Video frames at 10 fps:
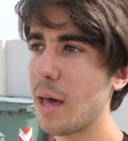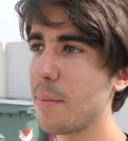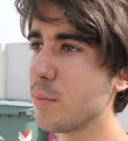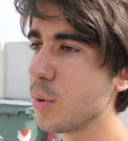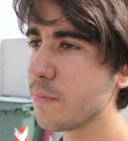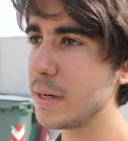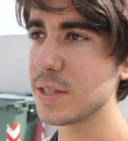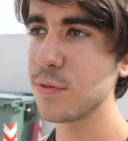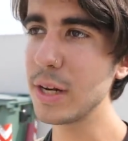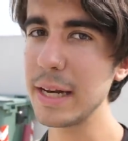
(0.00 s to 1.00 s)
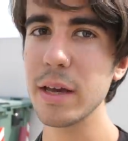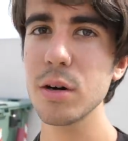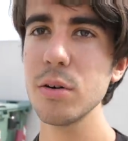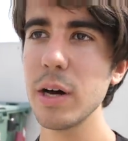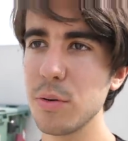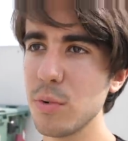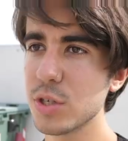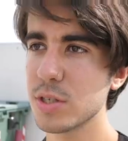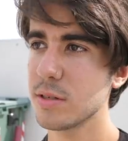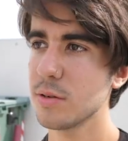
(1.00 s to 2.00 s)
um, our movement is fully legal and we
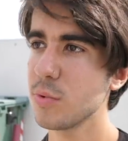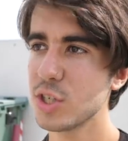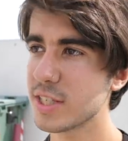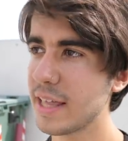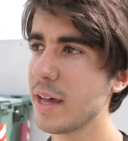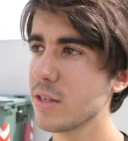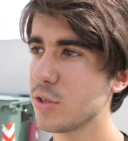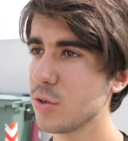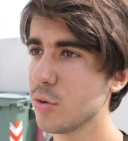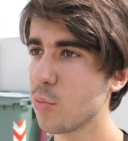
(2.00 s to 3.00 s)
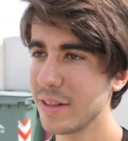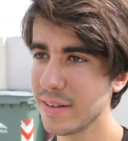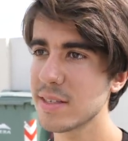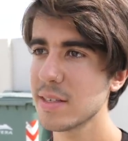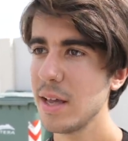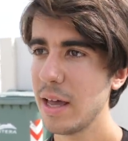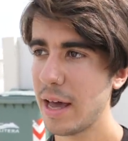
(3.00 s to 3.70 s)
just we're just there to witness